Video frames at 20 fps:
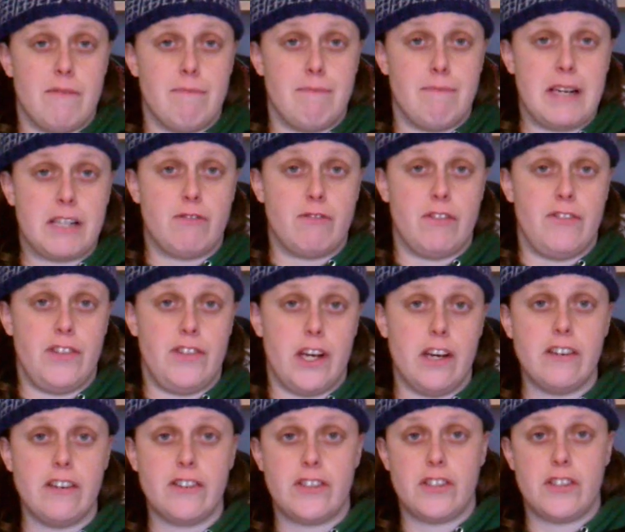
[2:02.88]
mixed
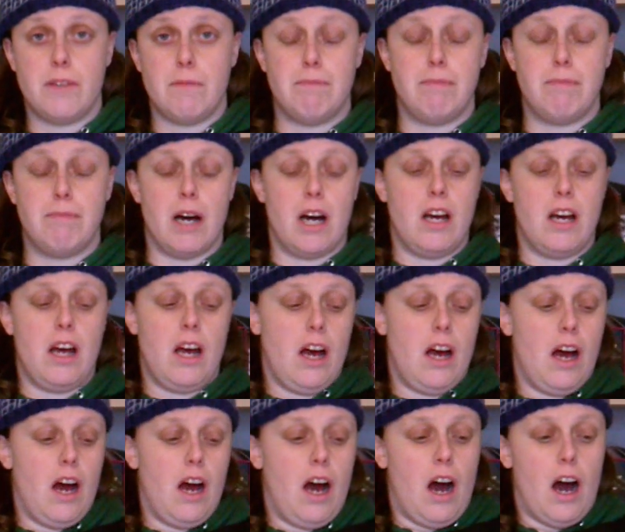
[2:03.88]
reviews, but
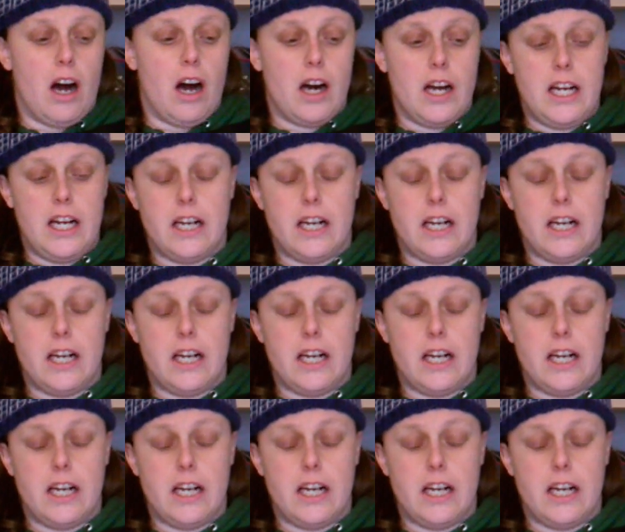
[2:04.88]
I